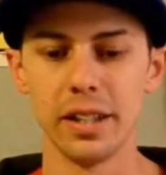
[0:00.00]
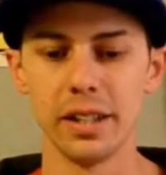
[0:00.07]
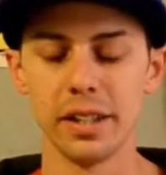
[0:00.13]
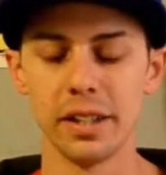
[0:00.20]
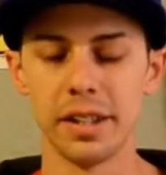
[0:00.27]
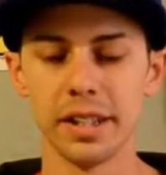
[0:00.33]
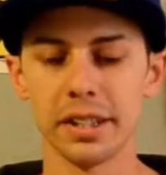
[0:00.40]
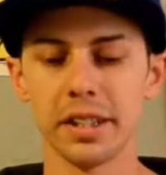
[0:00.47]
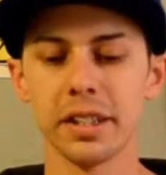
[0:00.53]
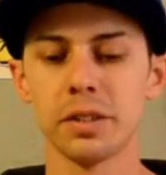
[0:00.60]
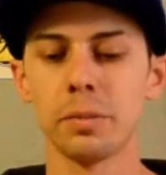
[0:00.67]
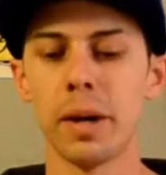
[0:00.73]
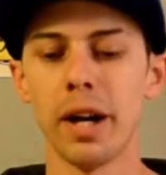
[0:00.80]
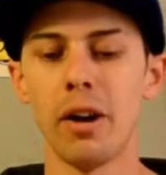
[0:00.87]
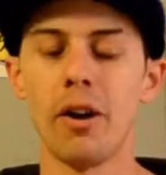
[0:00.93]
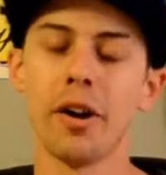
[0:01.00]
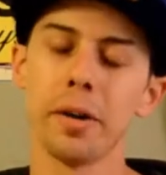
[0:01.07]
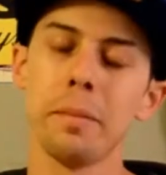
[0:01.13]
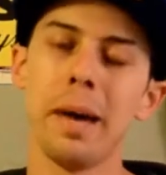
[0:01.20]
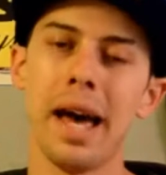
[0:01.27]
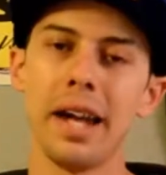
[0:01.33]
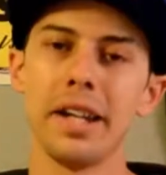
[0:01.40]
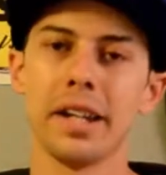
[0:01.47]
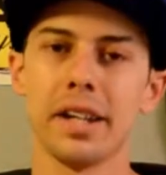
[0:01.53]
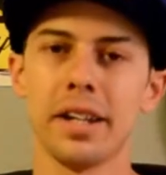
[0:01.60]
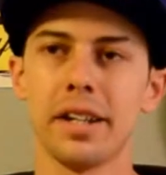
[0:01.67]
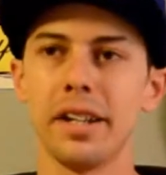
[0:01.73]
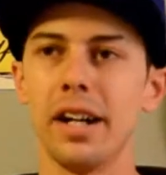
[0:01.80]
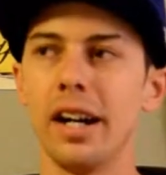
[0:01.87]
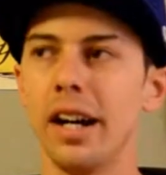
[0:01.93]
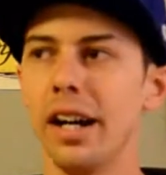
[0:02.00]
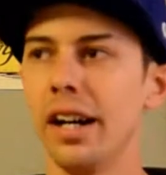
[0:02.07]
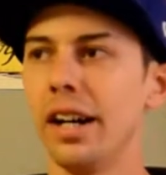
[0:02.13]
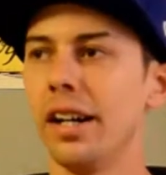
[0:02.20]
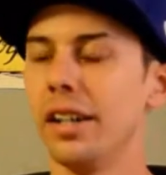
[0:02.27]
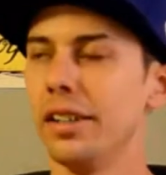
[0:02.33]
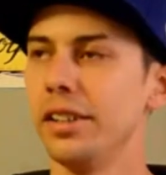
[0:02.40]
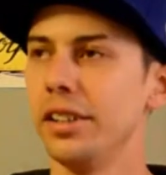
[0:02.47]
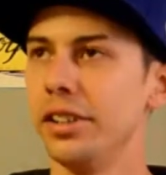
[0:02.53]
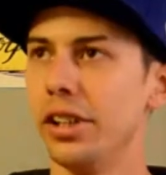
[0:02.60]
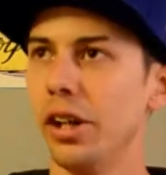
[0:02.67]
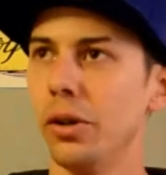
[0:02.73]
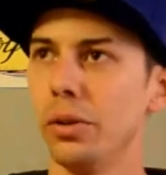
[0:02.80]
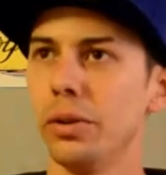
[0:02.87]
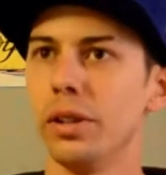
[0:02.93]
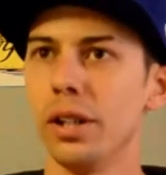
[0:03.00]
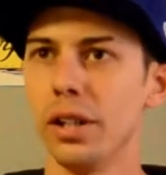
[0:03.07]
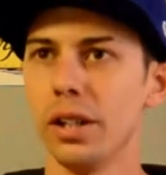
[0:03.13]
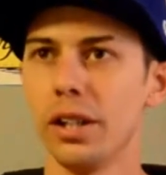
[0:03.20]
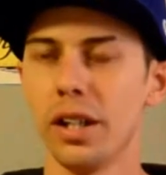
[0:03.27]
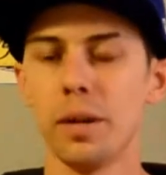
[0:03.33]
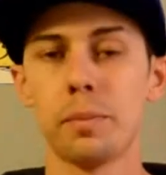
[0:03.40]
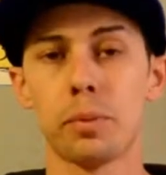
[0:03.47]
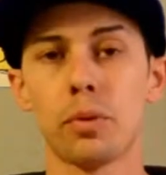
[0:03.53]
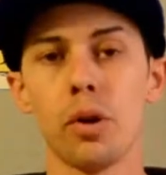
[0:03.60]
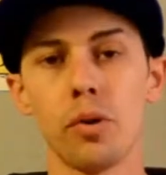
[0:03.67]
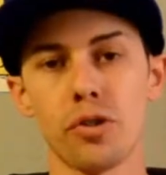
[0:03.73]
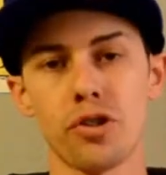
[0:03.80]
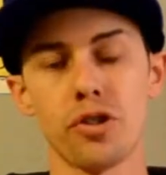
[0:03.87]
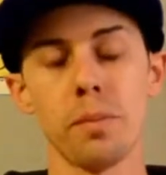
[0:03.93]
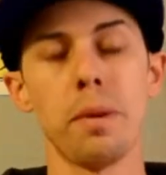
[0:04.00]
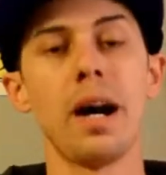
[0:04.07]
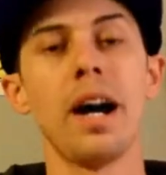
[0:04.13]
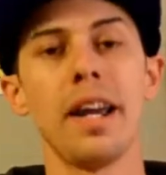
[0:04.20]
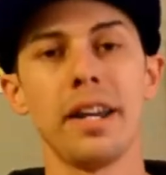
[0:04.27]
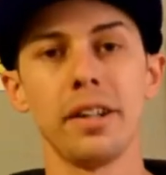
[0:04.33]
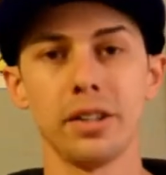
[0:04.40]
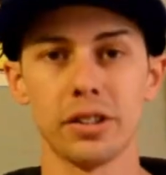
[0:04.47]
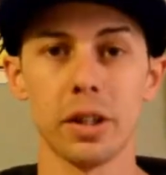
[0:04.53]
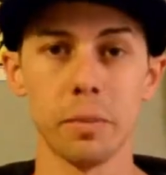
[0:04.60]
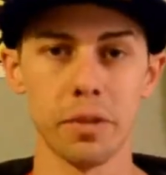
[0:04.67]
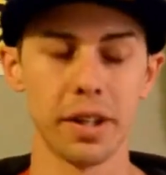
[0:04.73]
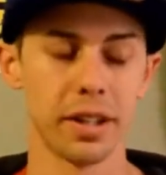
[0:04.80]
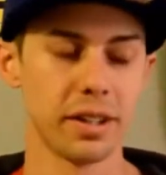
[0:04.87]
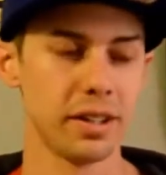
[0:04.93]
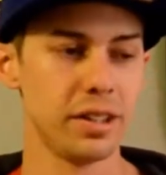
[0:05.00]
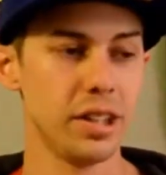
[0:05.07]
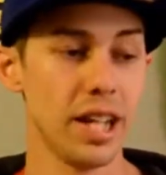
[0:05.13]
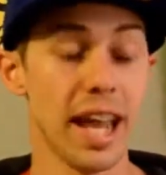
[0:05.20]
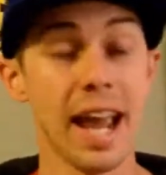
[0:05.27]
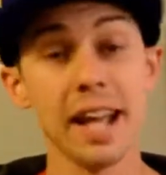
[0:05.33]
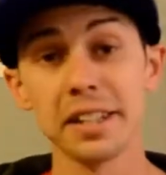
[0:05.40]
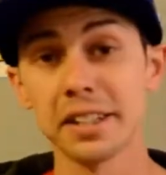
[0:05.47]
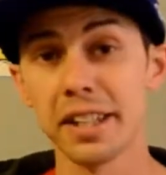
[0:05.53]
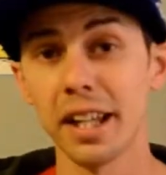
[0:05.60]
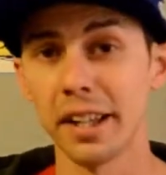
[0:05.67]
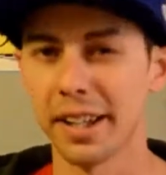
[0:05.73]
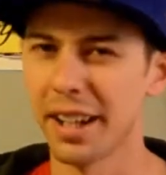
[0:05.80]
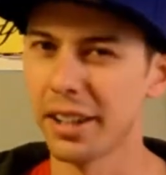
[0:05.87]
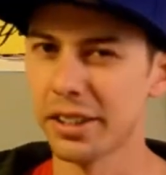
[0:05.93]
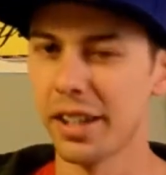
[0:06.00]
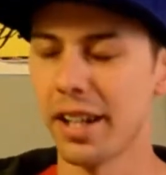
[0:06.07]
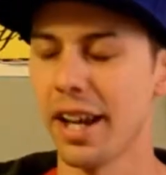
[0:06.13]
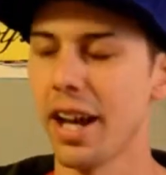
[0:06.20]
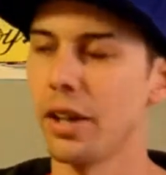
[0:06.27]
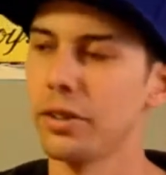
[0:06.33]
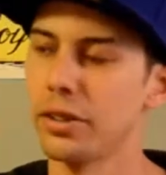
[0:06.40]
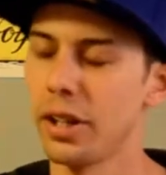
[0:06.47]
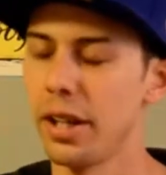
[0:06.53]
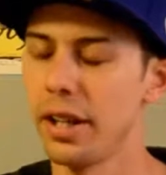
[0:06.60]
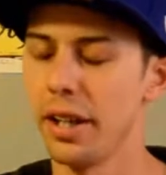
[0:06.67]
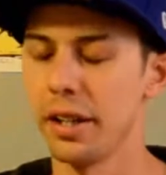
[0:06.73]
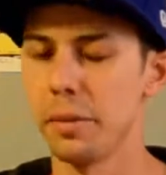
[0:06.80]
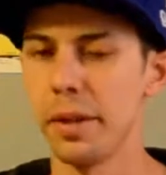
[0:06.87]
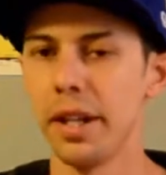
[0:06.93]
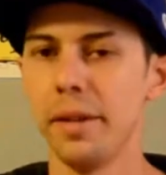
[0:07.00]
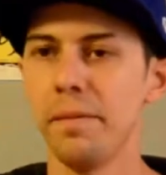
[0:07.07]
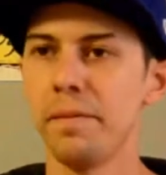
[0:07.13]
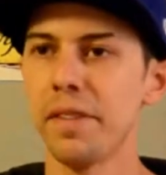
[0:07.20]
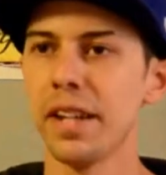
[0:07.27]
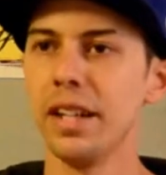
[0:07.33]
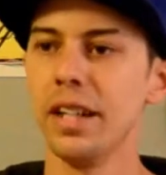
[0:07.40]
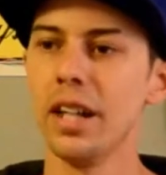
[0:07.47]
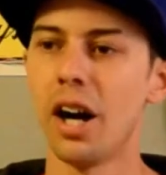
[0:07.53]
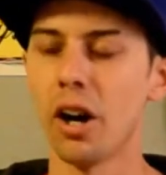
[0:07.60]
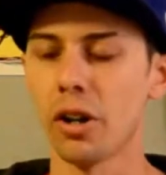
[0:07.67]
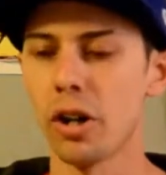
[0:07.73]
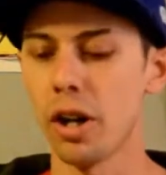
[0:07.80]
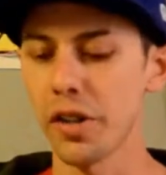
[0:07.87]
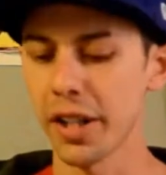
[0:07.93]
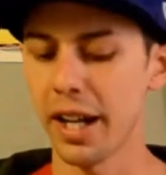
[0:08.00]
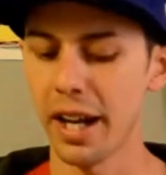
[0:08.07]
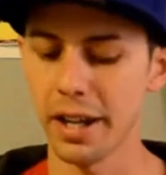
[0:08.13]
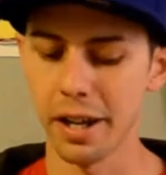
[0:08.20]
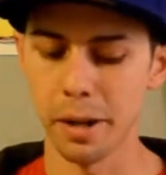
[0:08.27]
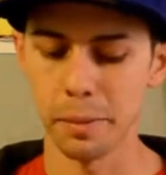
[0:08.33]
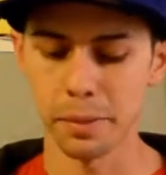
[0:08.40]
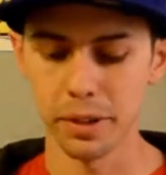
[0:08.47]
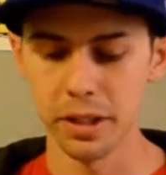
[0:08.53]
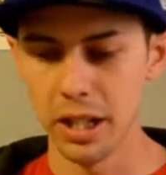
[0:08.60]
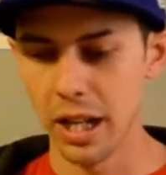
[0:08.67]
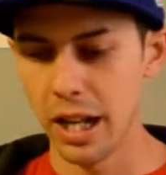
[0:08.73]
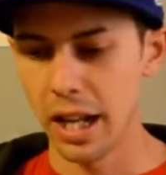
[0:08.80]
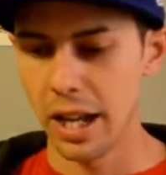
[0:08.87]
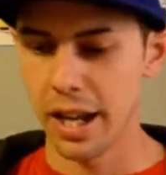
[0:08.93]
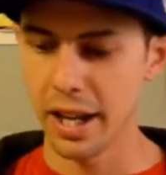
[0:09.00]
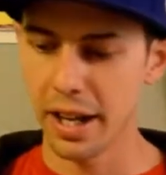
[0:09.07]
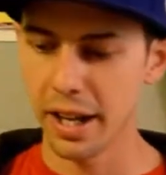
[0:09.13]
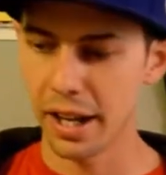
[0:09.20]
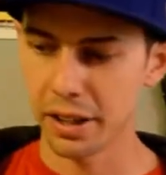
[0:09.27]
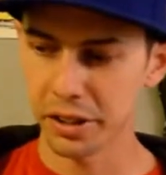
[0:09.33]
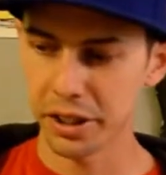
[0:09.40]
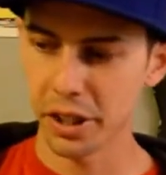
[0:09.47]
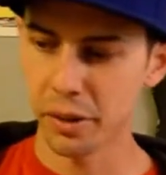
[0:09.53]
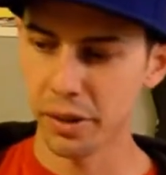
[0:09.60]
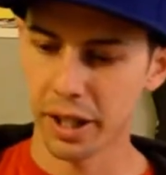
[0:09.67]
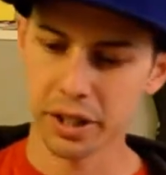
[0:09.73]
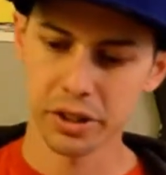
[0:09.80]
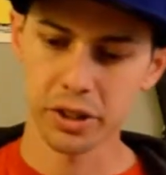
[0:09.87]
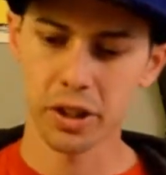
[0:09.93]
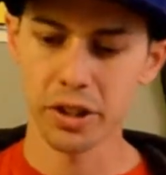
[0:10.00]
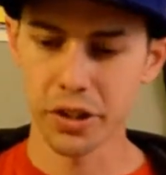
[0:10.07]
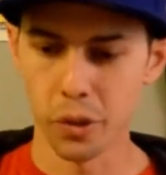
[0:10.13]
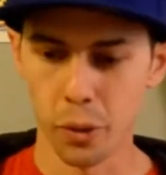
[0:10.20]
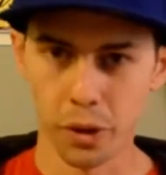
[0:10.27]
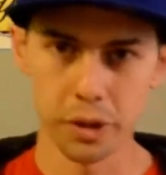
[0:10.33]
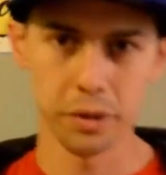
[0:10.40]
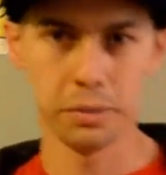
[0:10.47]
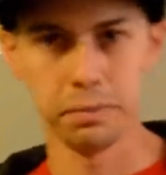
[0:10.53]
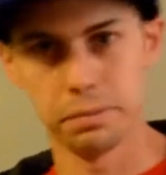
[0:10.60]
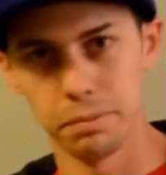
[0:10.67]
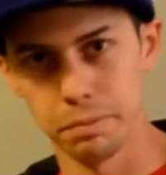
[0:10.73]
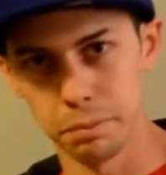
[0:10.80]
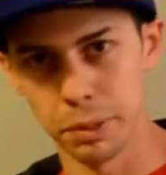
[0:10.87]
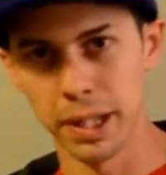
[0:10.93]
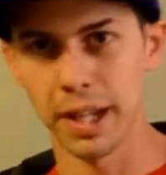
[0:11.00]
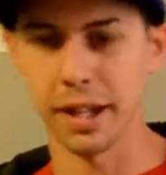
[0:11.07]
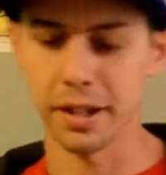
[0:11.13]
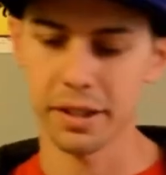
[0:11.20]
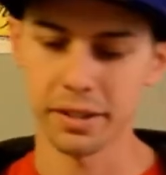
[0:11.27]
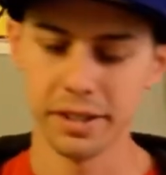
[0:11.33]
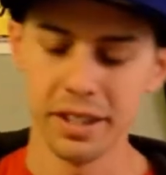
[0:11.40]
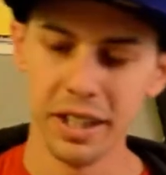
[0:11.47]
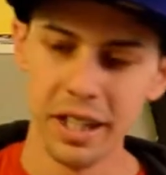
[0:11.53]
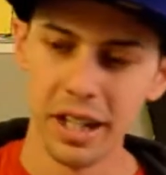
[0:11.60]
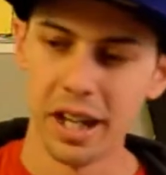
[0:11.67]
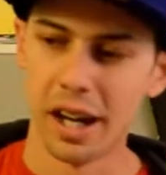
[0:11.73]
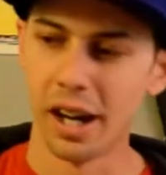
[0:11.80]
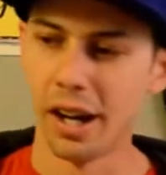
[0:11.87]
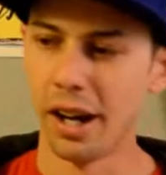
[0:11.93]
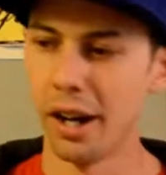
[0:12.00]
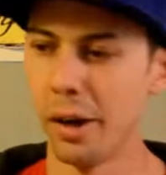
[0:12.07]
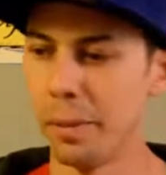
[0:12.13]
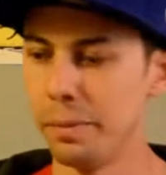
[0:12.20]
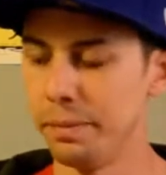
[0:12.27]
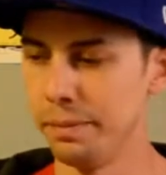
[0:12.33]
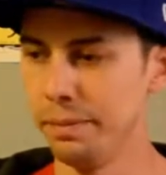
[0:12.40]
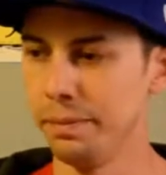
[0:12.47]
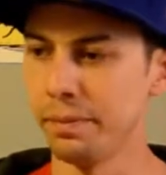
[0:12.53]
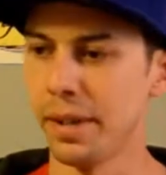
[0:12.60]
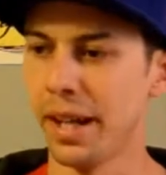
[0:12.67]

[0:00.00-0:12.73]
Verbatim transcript: this is my automatic, uh, you know, uh, approach to buying something and selling. And I'll tell you how in a minute. I'll call the guy up. Hey, how's it going? I saw your blank. Um,